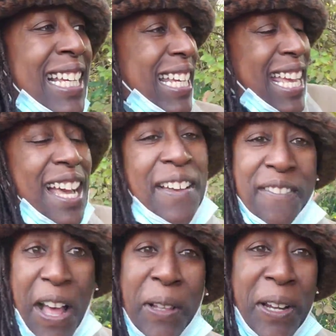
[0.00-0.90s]
yeah,
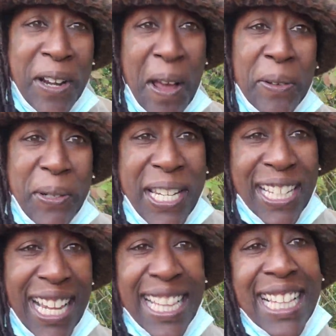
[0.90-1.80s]
follow your nose
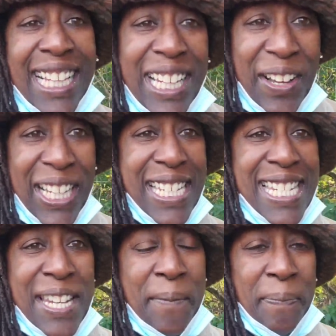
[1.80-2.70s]
like the little doggies.
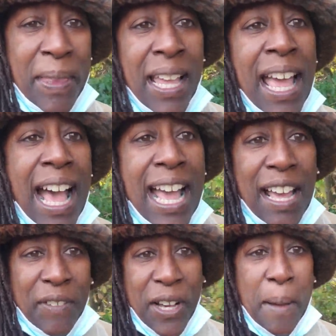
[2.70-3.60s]
I
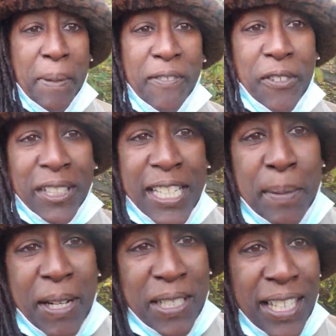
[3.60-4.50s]
have a couple of really
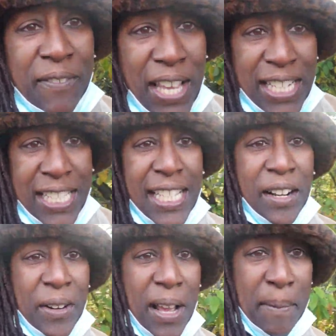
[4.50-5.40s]
special events that are
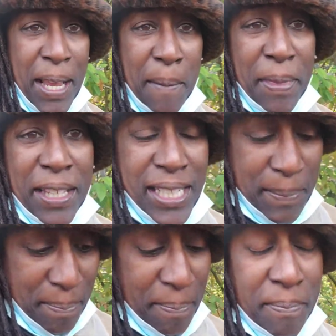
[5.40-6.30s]
coming up this,
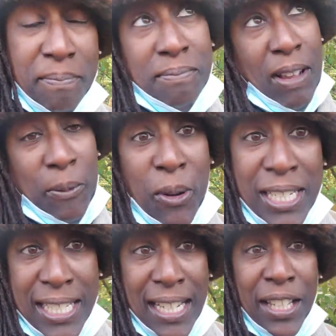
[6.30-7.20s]
well,
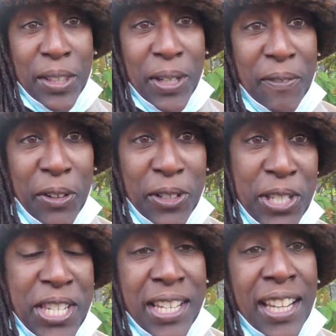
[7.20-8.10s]
one's on the
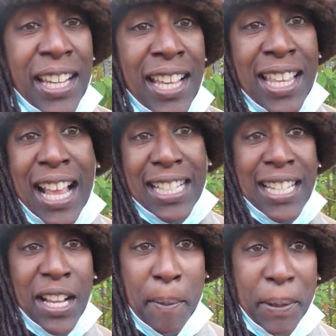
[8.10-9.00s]
31st. That's in a
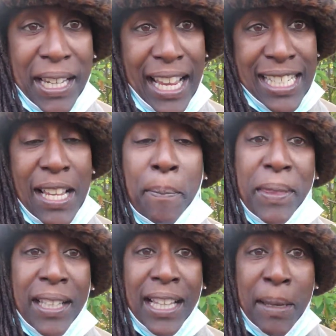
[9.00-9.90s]
couple days. I'll put
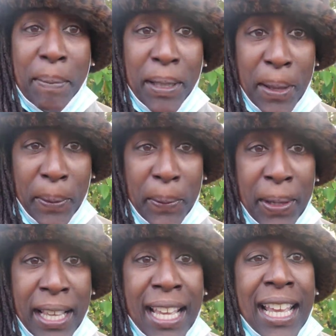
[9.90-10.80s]
the link below.
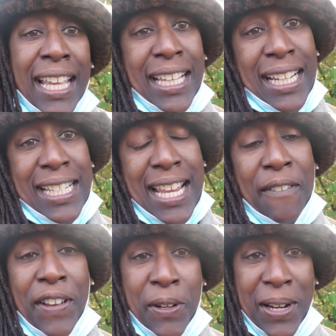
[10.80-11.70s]
It is a
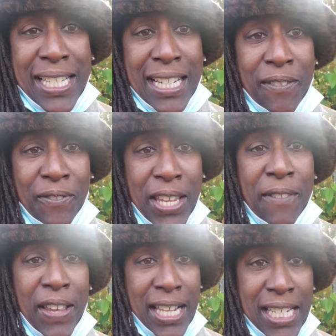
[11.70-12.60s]
fundraising
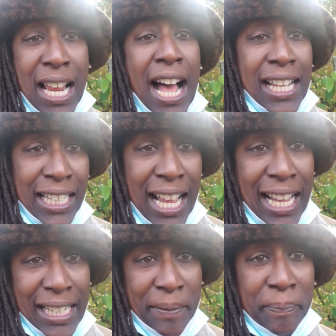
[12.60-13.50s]
event online